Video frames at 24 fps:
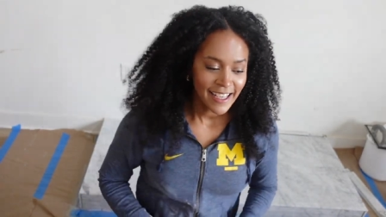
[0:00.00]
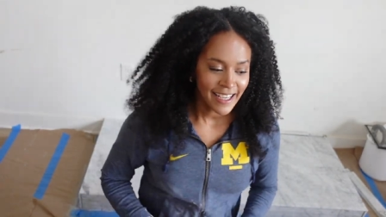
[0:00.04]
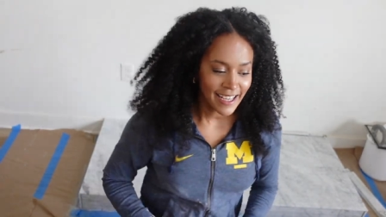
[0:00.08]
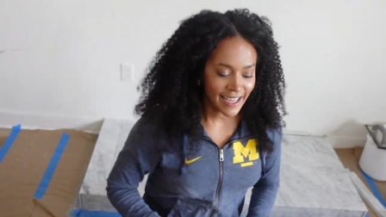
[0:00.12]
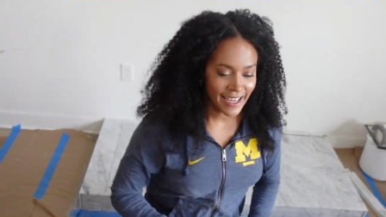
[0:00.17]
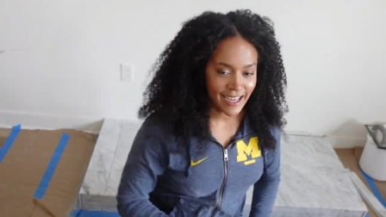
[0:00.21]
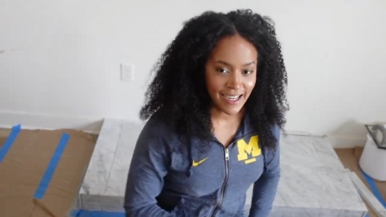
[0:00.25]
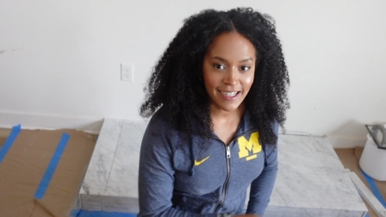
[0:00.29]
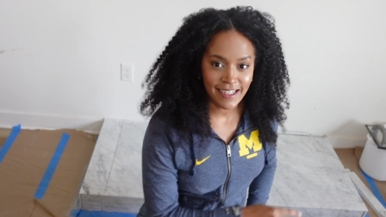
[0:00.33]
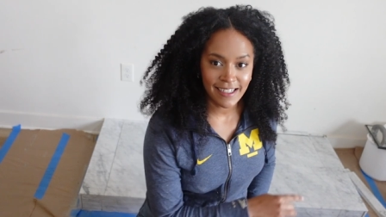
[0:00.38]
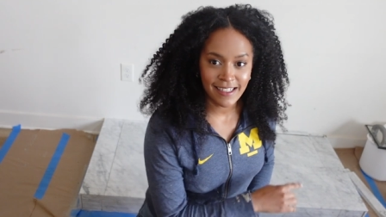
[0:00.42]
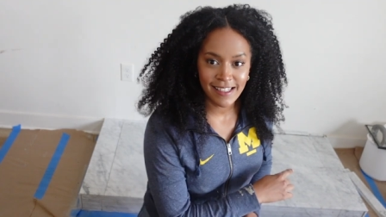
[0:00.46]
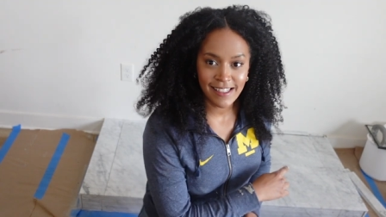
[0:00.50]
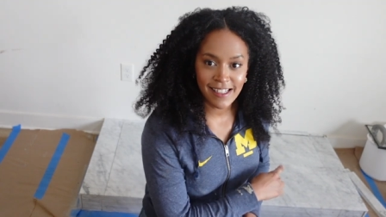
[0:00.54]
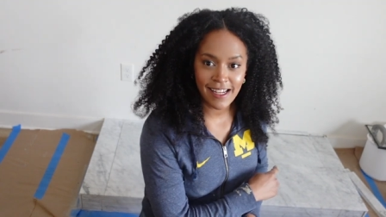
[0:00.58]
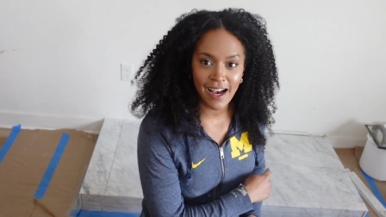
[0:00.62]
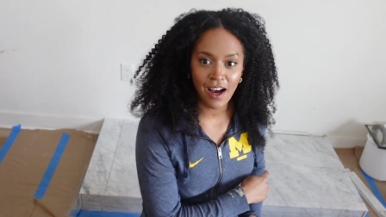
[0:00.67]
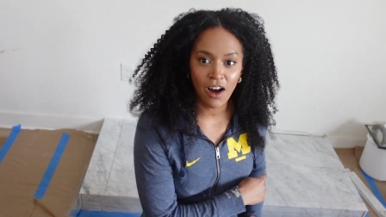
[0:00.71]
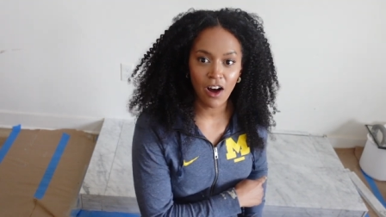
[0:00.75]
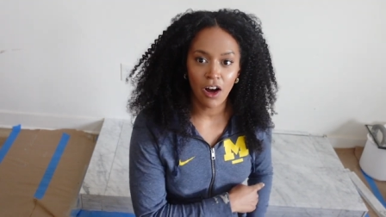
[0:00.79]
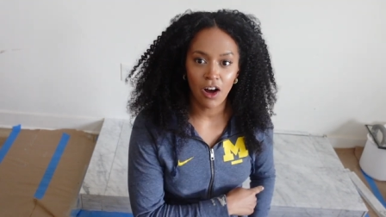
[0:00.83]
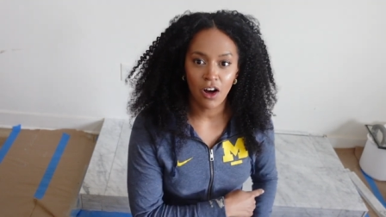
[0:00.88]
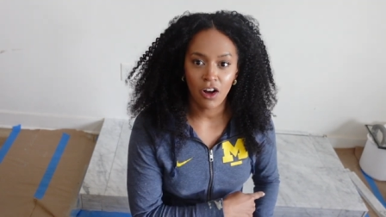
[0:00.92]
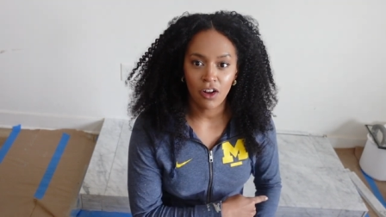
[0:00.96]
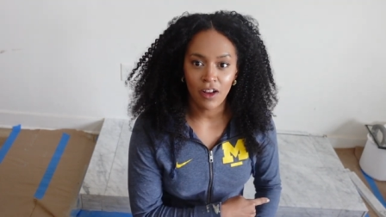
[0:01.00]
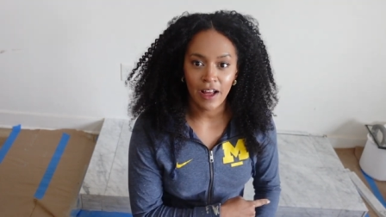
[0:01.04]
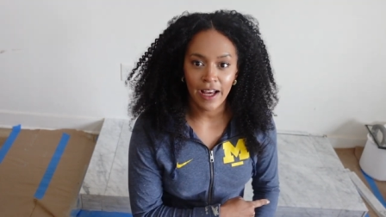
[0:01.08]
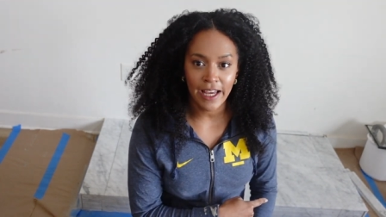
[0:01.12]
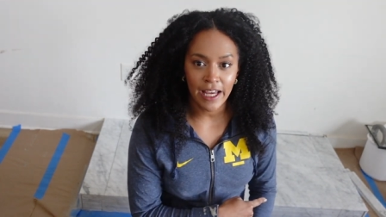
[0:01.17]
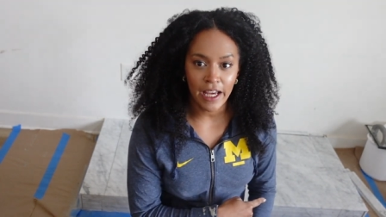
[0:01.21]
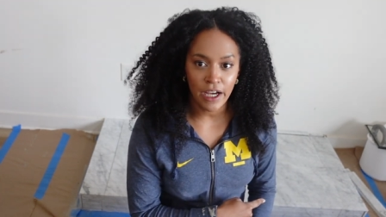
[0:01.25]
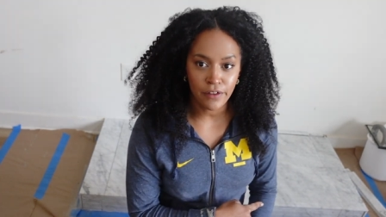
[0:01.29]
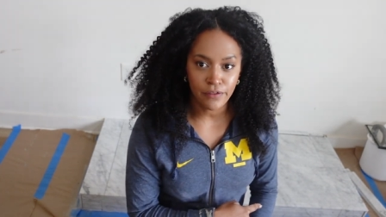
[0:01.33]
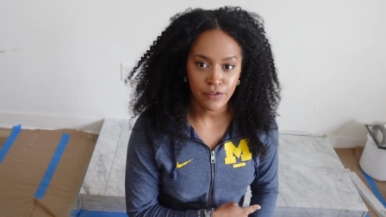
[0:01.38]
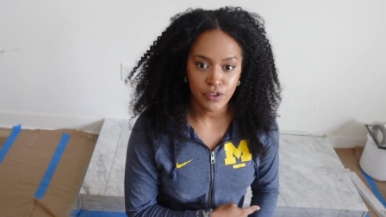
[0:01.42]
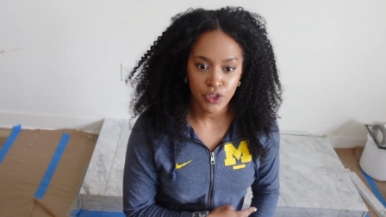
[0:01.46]
and all I
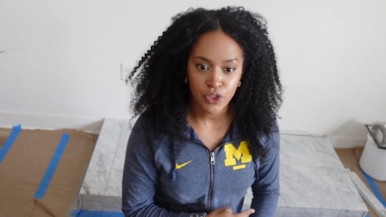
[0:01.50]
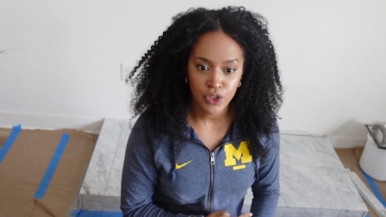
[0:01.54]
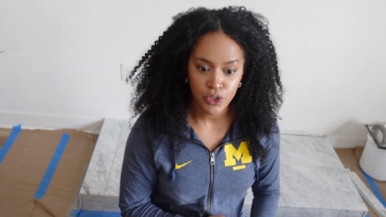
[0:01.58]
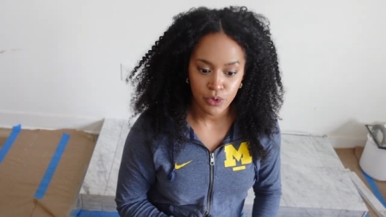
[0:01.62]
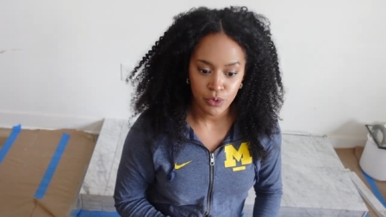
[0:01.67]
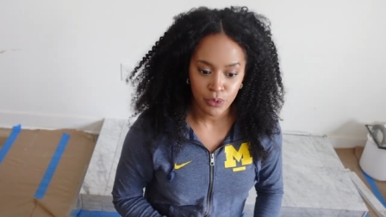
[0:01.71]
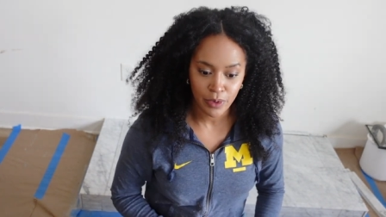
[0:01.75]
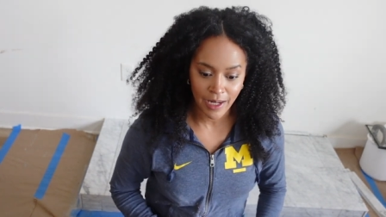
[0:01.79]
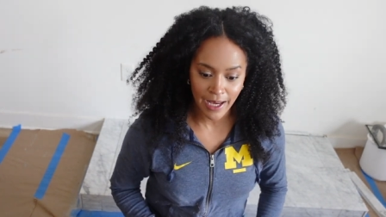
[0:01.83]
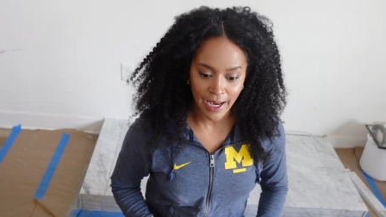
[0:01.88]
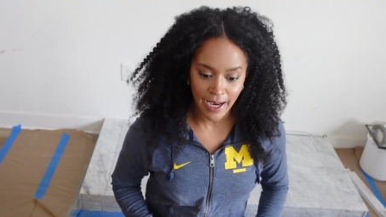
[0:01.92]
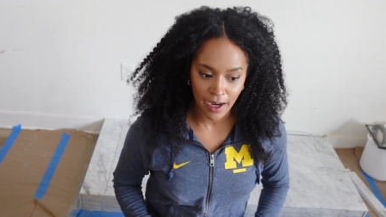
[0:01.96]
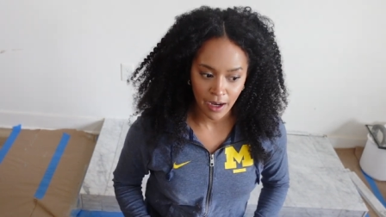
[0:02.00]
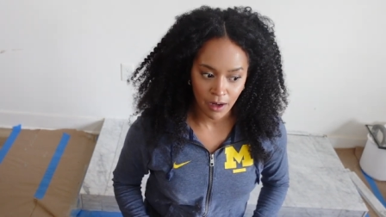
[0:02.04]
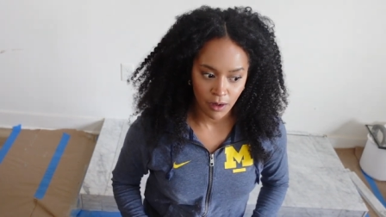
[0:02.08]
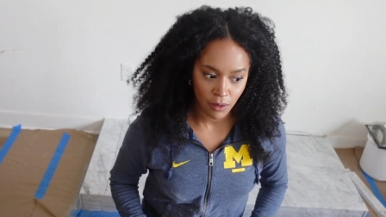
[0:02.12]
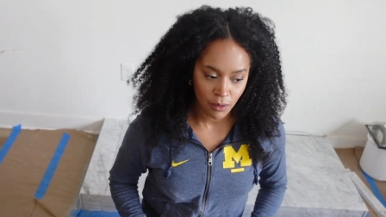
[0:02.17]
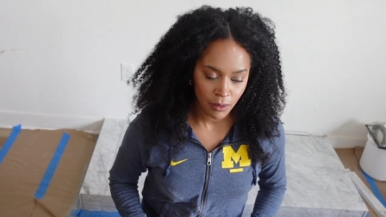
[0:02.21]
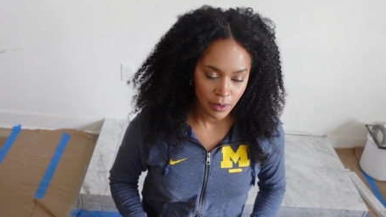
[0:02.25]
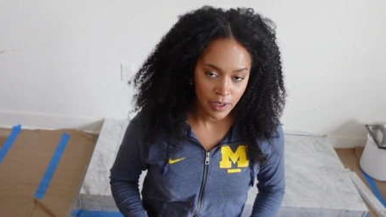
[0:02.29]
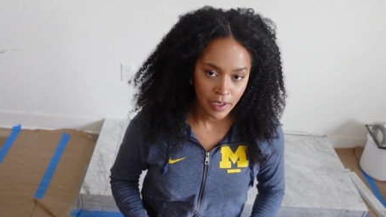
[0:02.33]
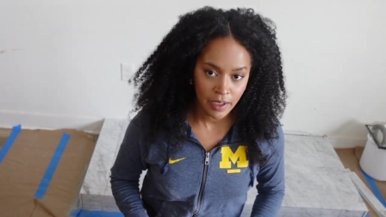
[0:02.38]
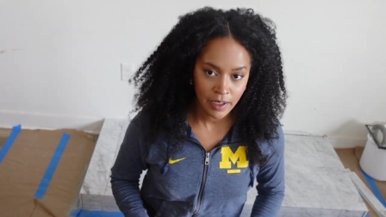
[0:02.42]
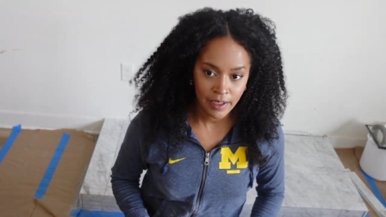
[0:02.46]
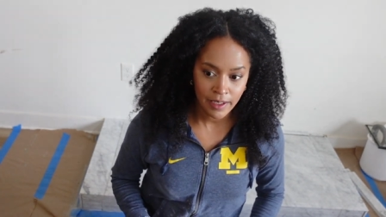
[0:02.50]
have to do now